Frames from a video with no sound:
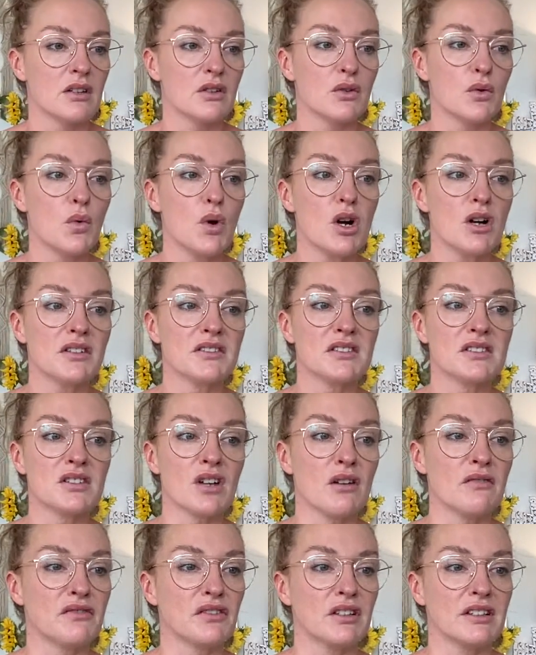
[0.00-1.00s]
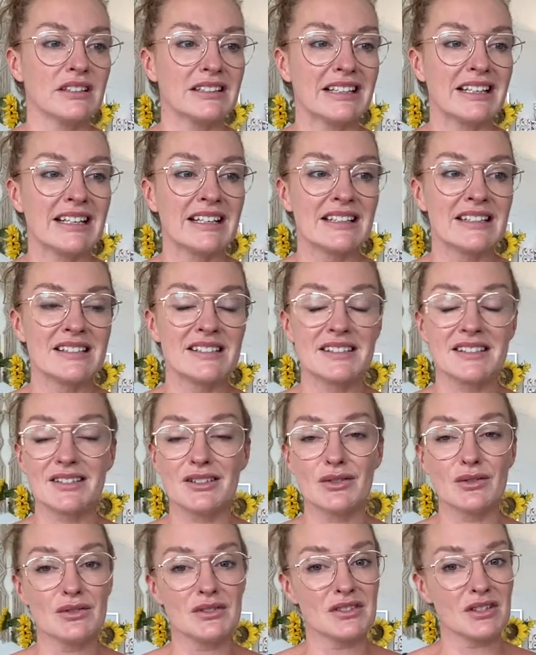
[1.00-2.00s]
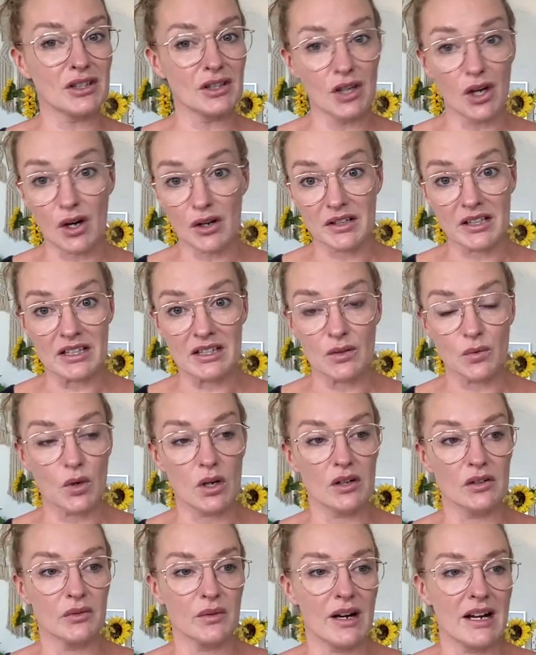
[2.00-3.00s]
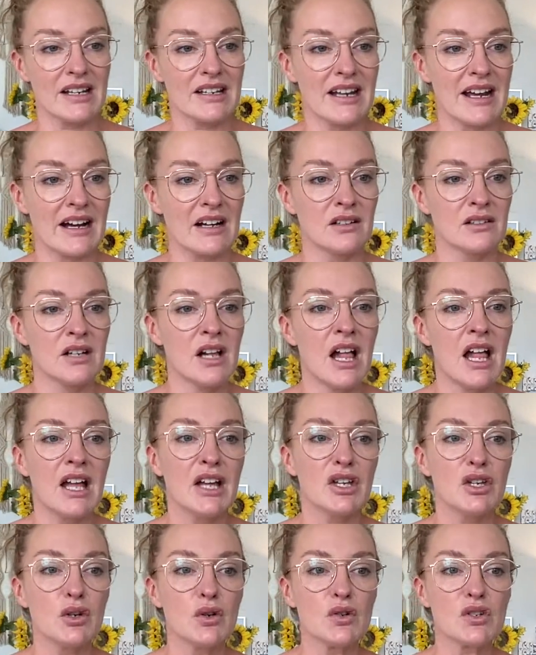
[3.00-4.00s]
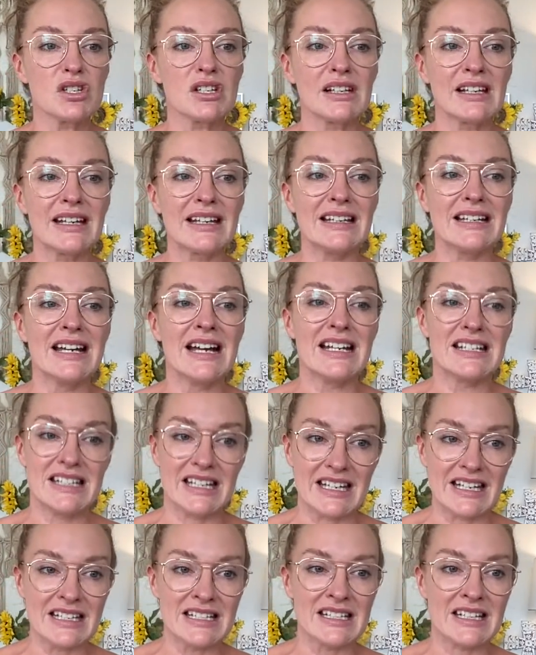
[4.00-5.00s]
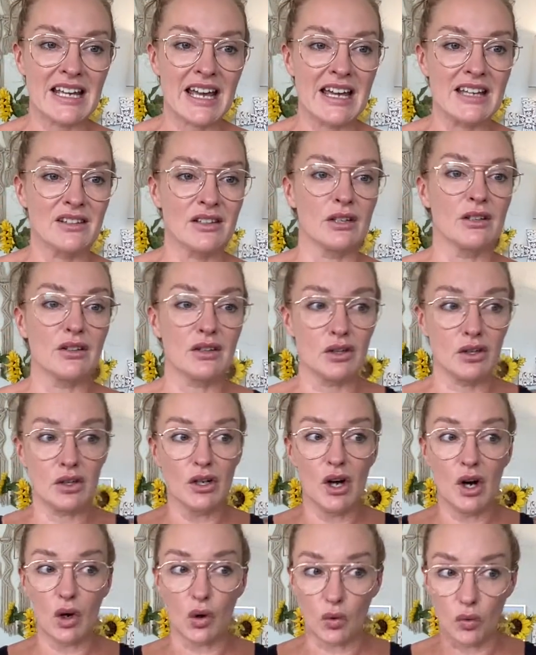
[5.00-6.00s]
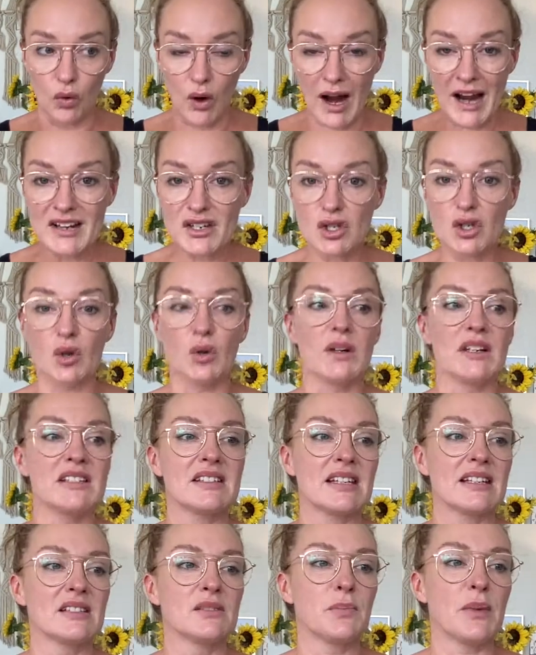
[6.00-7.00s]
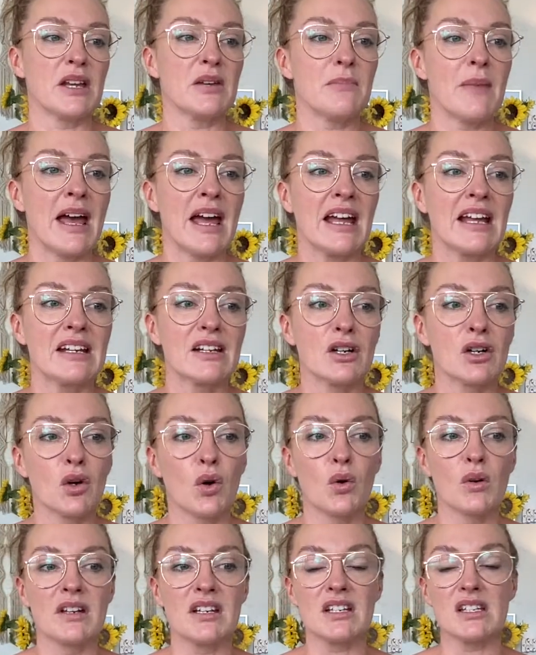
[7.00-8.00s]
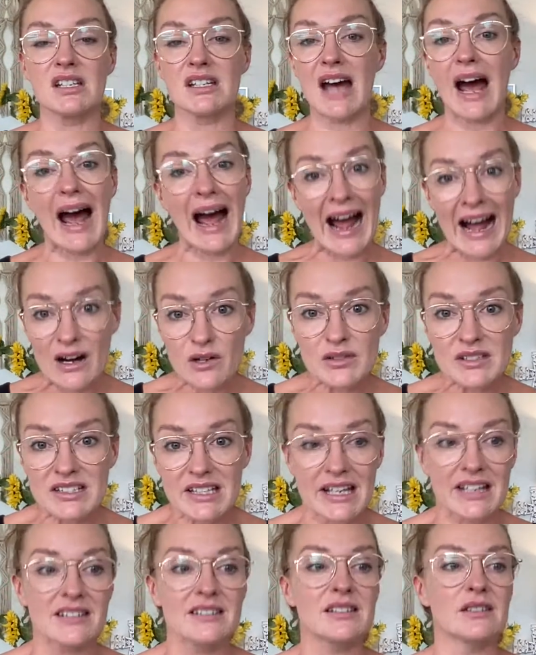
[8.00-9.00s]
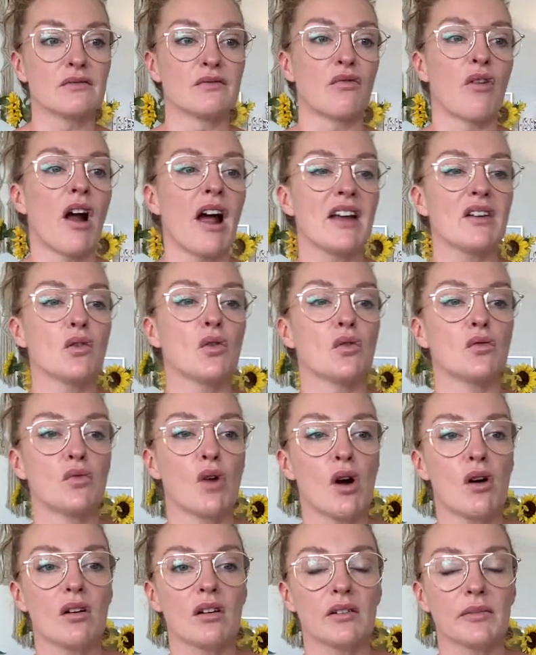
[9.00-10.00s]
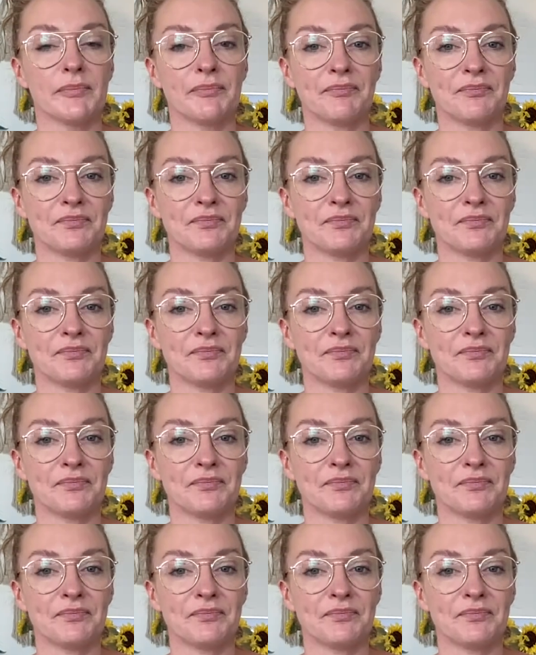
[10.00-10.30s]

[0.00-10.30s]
The word sovereign is used a lot in the world right now, usually to indicate that the right choice has been made according to our sense of right or wrong.